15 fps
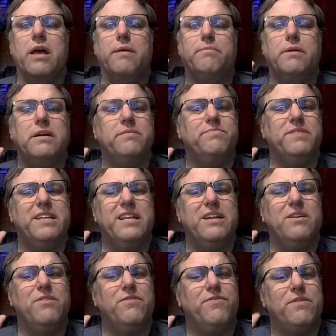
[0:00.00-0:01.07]
But, you
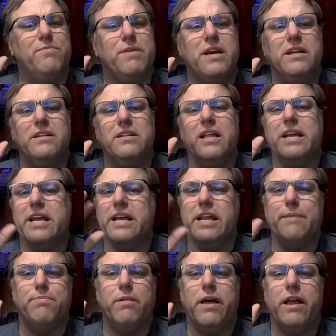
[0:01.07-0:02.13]
know, from then, like
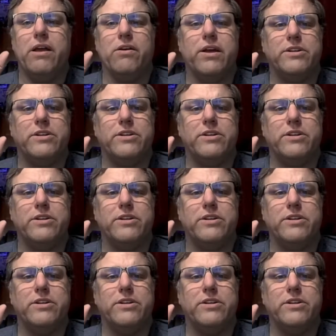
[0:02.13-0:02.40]
any player,